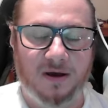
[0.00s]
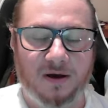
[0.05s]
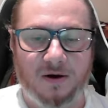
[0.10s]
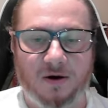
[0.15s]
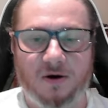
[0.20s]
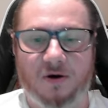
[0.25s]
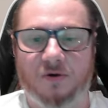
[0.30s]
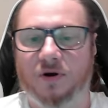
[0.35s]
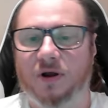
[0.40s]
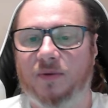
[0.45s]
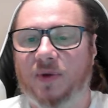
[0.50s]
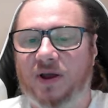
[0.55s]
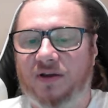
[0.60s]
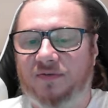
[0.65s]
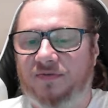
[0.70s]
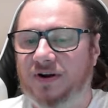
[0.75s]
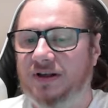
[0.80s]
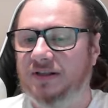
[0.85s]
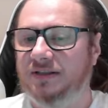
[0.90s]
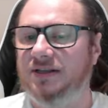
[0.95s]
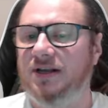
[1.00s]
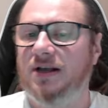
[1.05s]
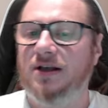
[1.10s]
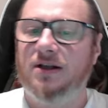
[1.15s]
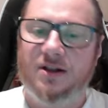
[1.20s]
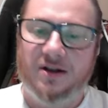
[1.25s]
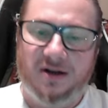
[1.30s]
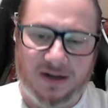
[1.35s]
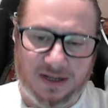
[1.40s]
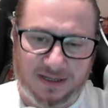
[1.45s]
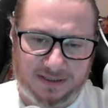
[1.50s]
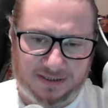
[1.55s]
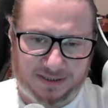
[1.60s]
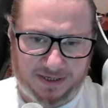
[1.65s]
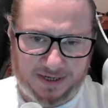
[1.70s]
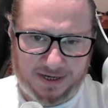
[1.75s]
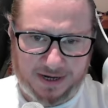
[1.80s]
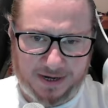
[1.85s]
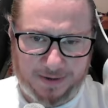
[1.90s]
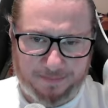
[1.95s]
All right, my friends, let's
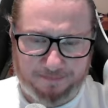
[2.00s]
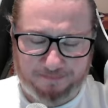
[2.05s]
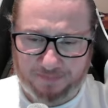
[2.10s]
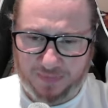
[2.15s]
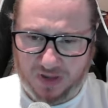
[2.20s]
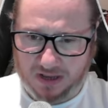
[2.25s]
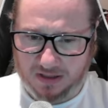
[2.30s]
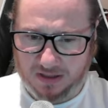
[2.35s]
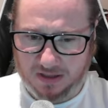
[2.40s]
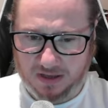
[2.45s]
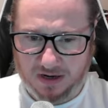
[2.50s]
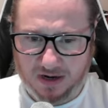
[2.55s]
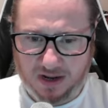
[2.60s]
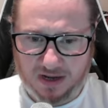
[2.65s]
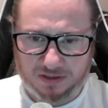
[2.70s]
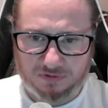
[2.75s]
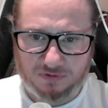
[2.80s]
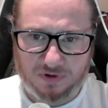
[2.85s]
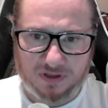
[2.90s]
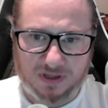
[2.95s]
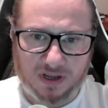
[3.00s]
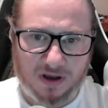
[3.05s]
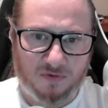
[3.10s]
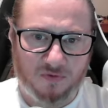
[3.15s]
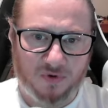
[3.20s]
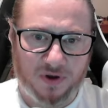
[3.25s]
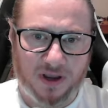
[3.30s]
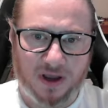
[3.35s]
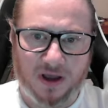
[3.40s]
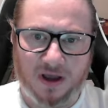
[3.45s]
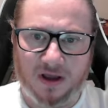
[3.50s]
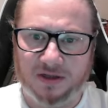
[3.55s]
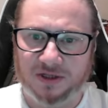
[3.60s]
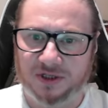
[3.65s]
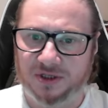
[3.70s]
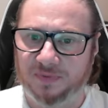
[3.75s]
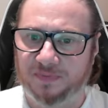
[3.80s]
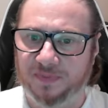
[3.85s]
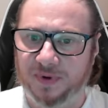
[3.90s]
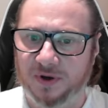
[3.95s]
see here the last one that we are
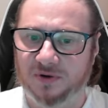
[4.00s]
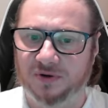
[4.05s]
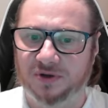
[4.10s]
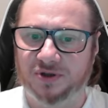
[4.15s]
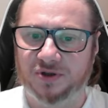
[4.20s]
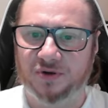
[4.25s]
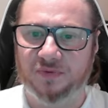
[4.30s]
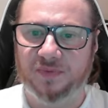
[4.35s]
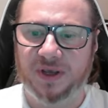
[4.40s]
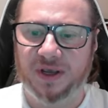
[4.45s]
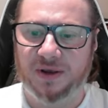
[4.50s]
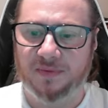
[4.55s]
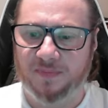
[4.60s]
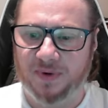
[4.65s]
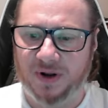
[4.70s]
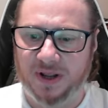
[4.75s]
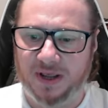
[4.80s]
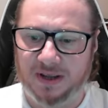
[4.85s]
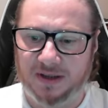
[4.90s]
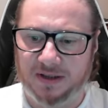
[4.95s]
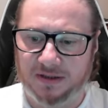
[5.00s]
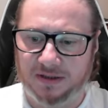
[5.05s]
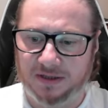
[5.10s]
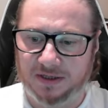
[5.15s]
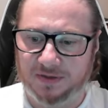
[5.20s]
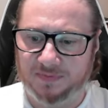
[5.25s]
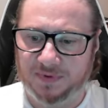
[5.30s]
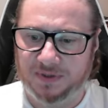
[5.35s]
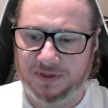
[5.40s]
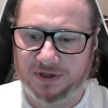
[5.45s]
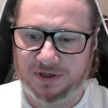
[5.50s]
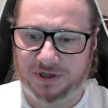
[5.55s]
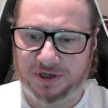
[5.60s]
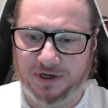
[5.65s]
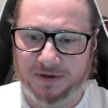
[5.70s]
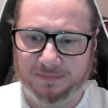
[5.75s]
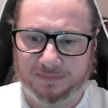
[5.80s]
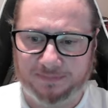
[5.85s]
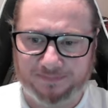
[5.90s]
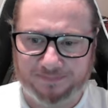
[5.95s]
supposed to be playing in this
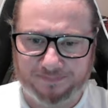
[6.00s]
position.